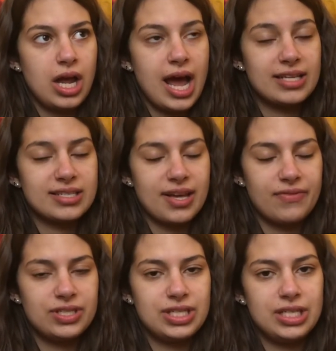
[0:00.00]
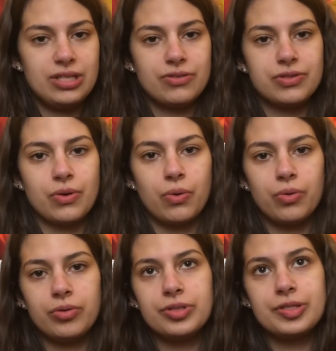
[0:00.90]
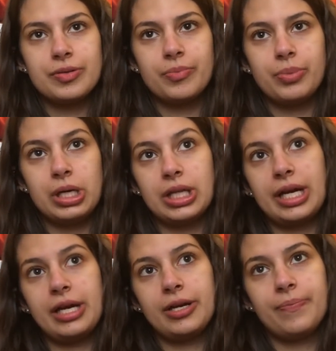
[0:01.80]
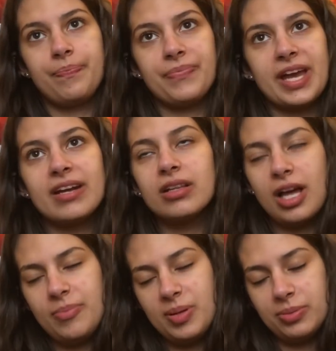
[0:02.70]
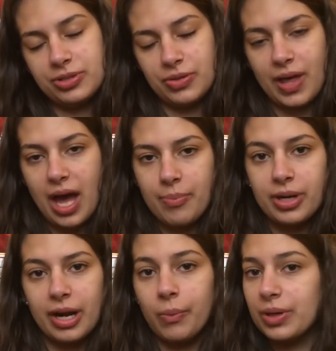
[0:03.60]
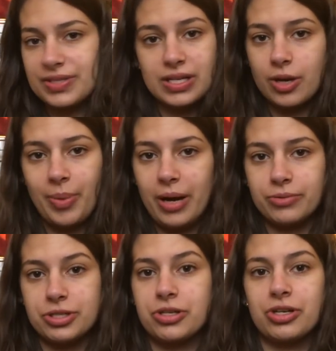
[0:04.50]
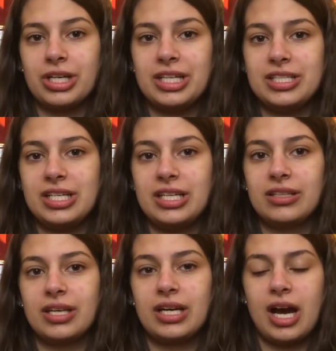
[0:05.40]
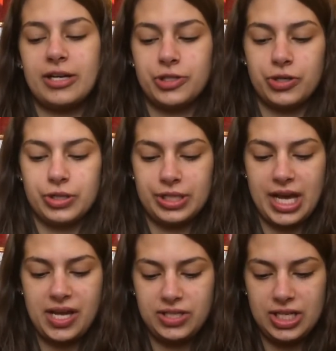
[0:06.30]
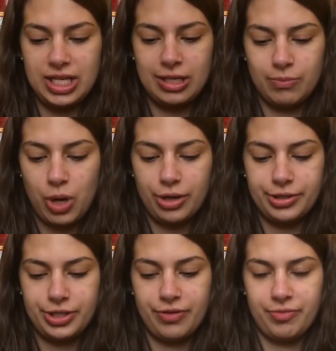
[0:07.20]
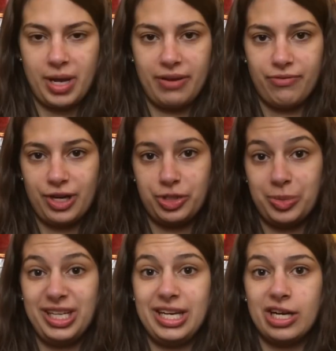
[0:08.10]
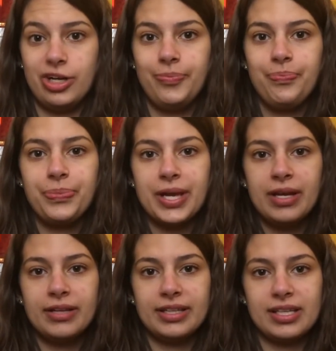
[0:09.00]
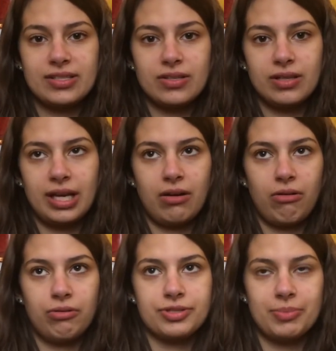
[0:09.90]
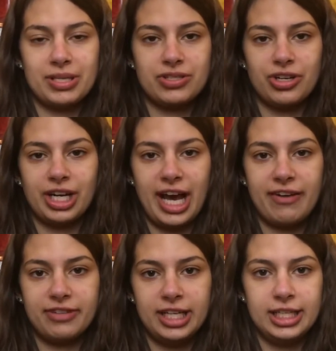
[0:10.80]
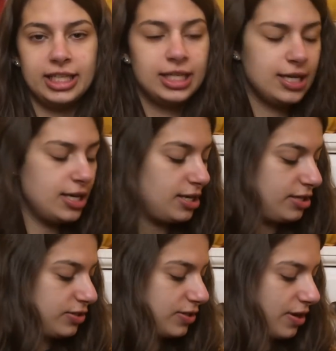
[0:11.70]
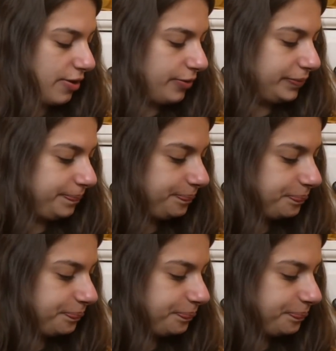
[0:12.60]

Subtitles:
at 17 years old, but like, and a lot of people do that, but I wasn't about to turn 18. Like, I turned 18 March of my freshman year. Like, that's like a whole semester and a half in. So,